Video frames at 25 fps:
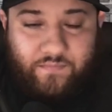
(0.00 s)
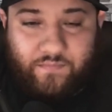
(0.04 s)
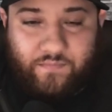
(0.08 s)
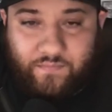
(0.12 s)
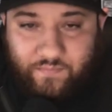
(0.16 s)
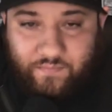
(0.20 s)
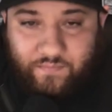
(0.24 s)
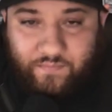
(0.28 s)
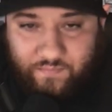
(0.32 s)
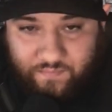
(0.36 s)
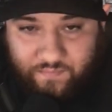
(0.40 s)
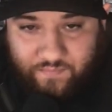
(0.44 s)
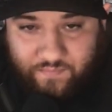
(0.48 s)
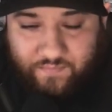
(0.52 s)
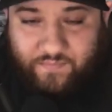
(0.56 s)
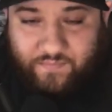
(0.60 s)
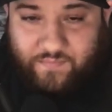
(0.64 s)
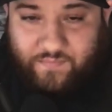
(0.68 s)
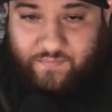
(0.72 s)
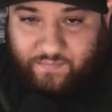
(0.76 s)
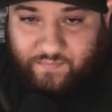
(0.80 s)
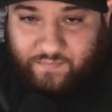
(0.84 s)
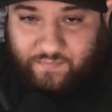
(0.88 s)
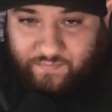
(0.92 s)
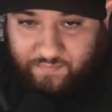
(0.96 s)

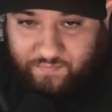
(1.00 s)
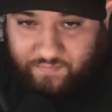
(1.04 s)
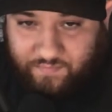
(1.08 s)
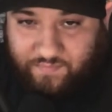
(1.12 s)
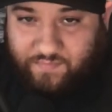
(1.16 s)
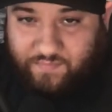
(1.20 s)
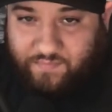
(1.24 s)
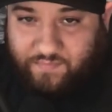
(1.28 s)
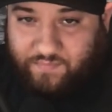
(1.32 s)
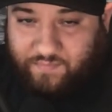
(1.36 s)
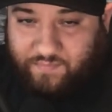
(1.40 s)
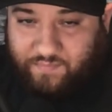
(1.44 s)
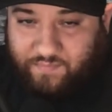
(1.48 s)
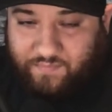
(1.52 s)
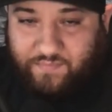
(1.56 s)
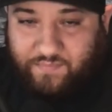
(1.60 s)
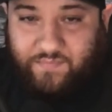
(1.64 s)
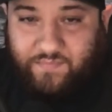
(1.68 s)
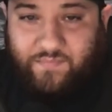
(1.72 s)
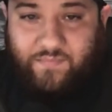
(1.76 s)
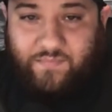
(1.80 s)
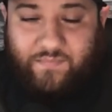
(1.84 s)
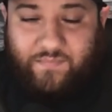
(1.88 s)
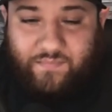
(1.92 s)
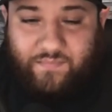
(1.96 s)

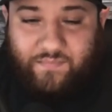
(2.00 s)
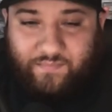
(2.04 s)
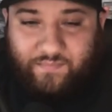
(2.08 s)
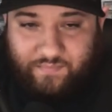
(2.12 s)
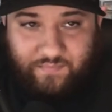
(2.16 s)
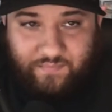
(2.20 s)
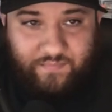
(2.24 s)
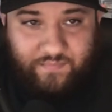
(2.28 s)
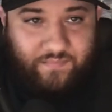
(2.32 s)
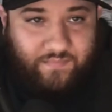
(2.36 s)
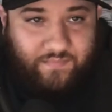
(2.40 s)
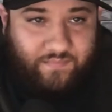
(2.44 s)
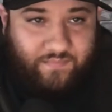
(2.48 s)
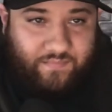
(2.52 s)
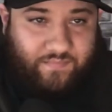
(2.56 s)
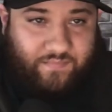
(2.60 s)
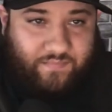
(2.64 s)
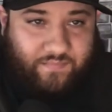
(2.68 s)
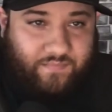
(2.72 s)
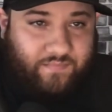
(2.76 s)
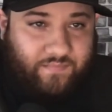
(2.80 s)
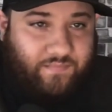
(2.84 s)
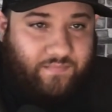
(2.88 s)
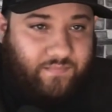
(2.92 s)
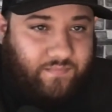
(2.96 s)

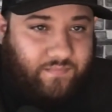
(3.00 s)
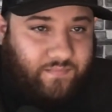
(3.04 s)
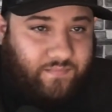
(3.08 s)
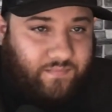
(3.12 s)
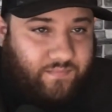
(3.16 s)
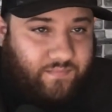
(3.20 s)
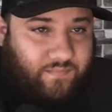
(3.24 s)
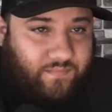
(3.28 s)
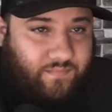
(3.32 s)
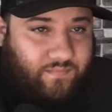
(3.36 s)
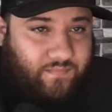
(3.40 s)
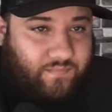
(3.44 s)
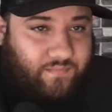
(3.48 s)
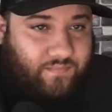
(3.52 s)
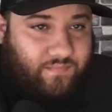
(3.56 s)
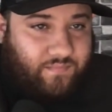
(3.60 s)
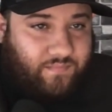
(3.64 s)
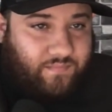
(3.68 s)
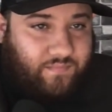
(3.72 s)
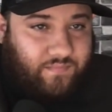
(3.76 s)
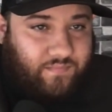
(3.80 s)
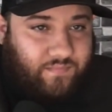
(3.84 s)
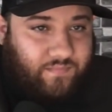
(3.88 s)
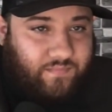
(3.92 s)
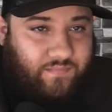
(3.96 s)

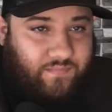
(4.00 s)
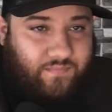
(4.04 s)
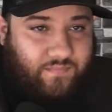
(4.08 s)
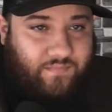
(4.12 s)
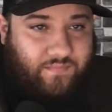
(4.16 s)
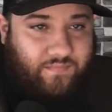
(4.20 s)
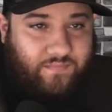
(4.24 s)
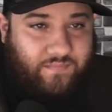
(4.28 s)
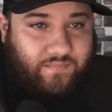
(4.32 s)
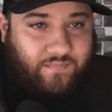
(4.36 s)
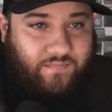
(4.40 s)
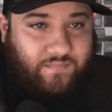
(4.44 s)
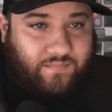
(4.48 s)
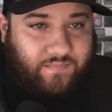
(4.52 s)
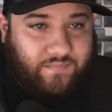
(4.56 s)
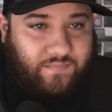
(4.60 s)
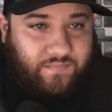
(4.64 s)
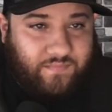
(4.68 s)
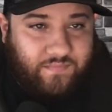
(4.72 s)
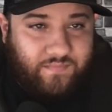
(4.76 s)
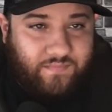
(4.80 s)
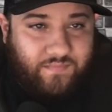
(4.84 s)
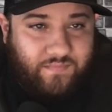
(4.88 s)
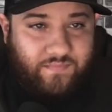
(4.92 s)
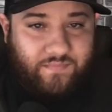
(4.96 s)

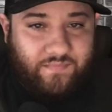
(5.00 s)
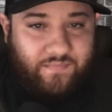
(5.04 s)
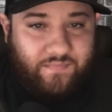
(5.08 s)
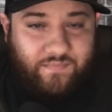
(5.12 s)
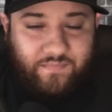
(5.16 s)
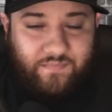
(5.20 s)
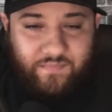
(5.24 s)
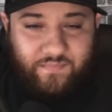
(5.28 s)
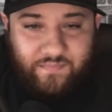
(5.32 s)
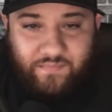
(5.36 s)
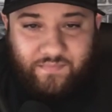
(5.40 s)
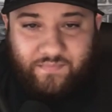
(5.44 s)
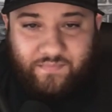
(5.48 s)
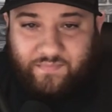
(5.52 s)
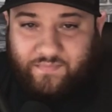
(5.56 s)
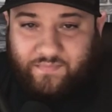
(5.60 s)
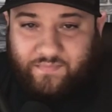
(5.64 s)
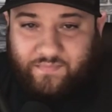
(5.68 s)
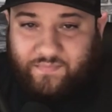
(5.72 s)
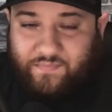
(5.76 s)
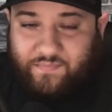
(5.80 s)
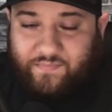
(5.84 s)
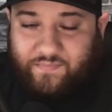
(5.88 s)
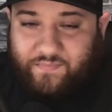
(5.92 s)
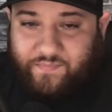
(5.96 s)

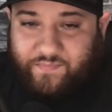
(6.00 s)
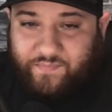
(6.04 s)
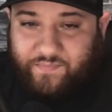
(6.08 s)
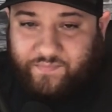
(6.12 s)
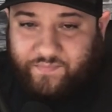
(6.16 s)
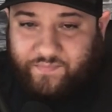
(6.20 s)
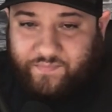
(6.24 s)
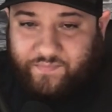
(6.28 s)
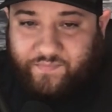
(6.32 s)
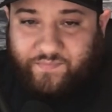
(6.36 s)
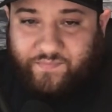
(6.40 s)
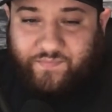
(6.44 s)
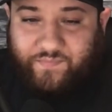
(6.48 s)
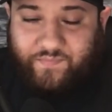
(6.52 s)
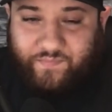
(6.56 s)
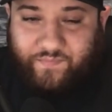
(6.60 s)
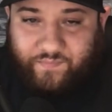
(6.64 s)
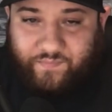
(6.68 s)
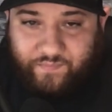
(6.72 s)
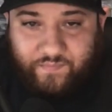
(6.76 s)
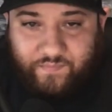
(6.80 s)
This person isn't speaking.